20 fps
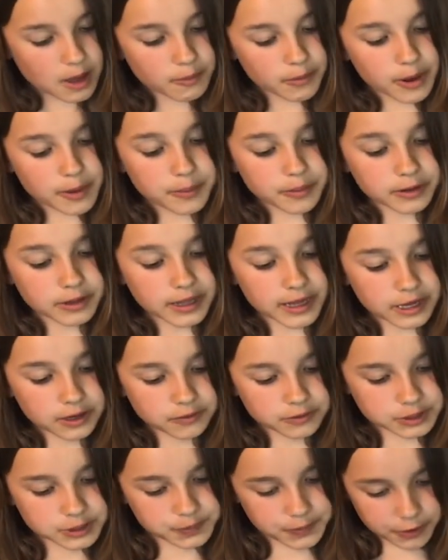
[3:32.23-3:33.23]
My plane
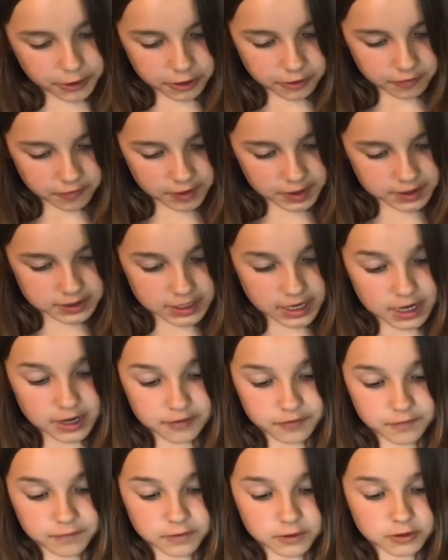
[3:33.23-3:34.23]
was perfect and
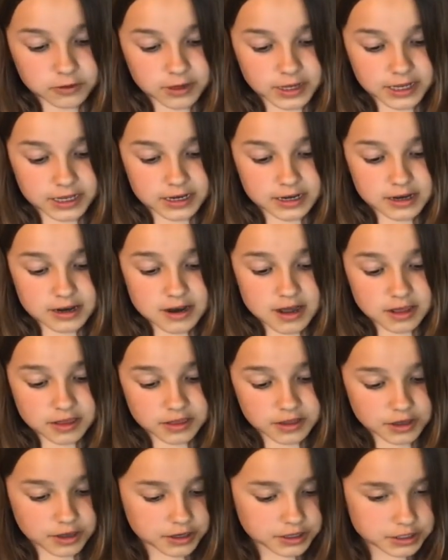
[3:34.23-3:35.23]
it flew like
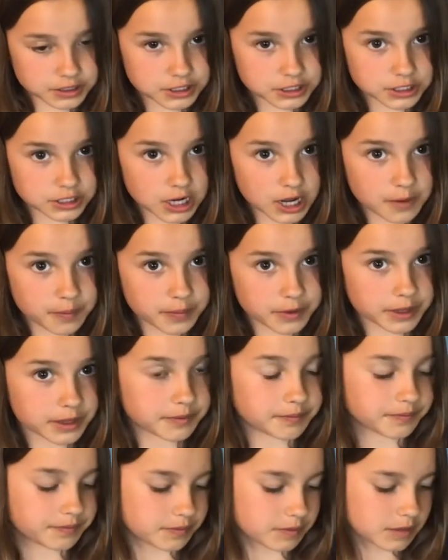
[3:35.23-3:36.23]
nothing could stop it.
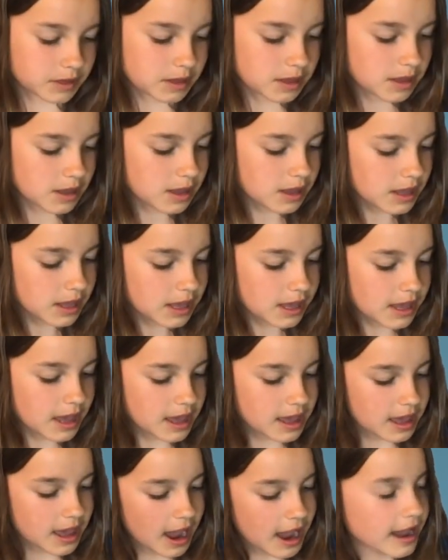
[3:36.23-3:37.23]

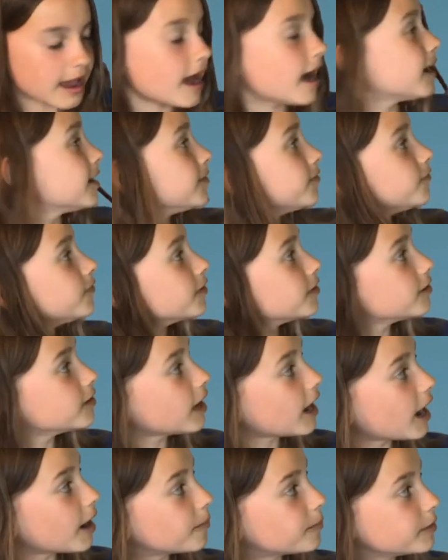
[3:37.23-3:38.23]
I hadn't felt
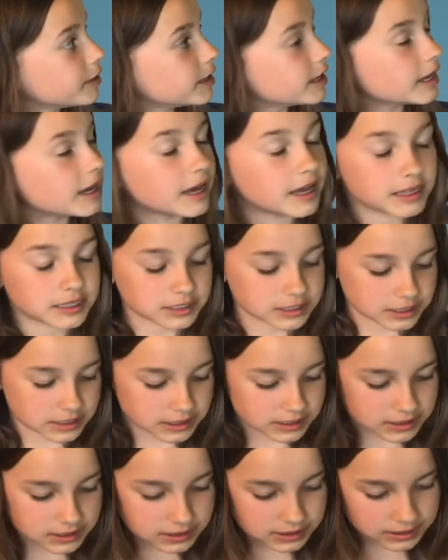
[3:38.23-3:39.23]
happy in
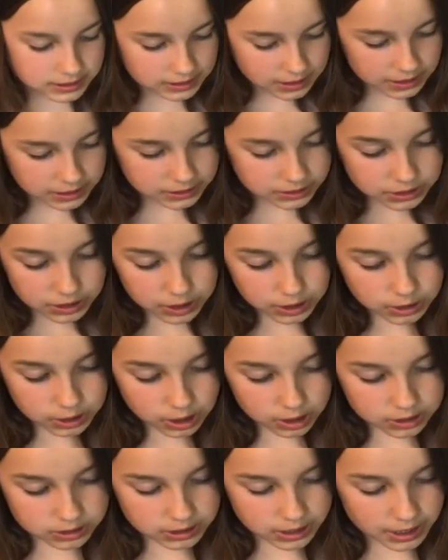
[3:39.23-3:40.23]
such a
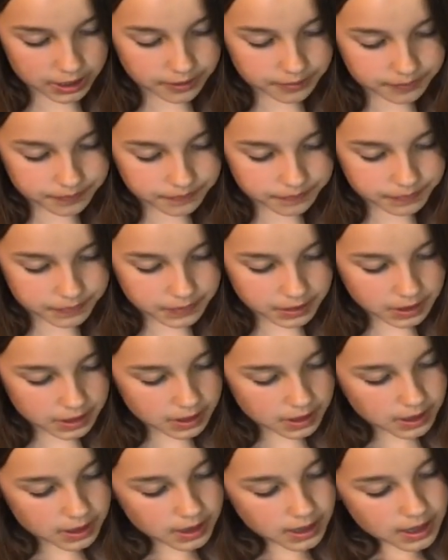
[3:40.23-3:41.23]
long time.
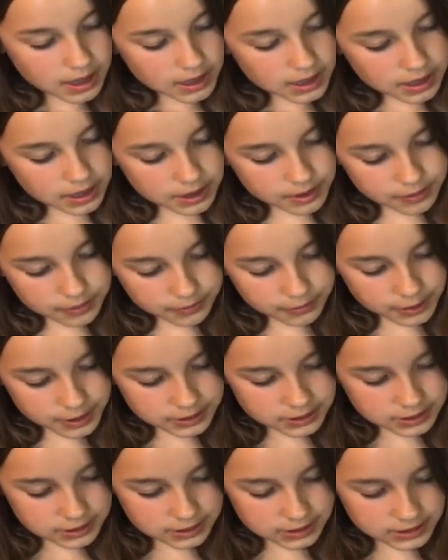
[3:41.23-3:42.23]
It
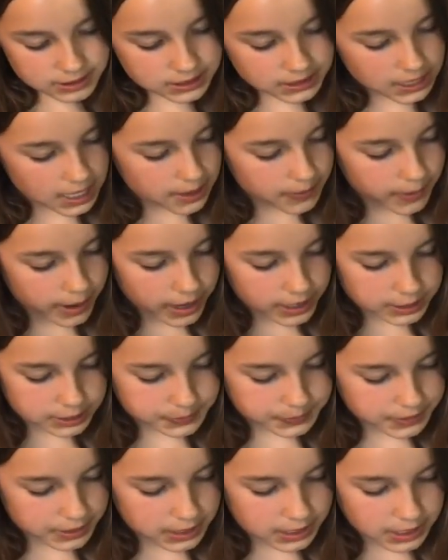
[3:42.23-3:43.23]
wasn't the same
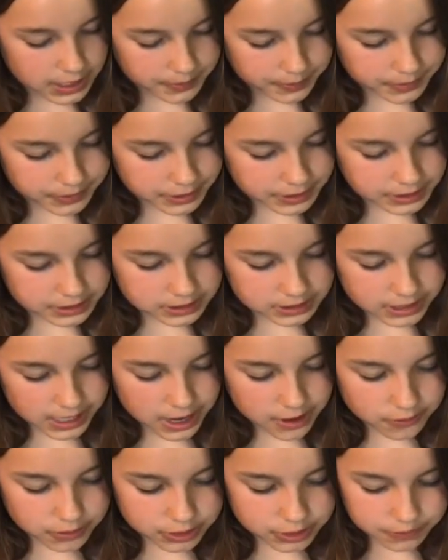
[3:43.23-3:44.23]
as being up in the
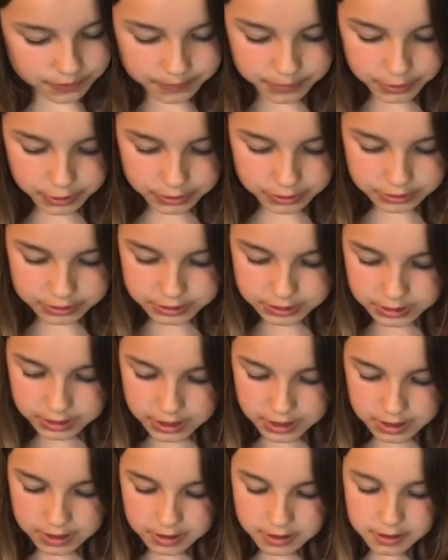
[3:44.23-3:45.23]
sky with the birds,
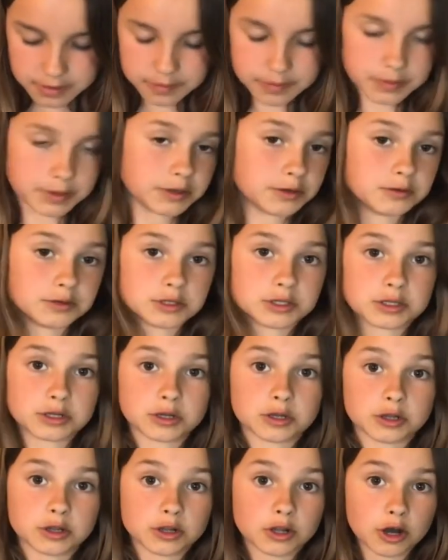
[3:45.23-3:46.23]
but it
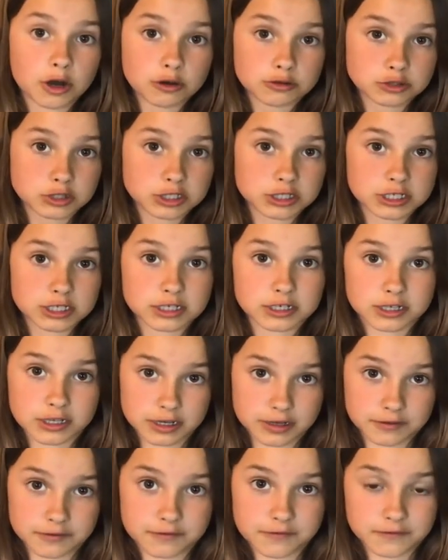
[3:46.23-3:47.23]
was close
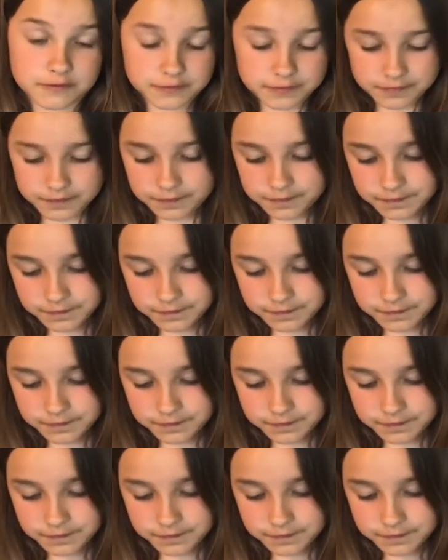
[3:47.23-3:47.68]
enough.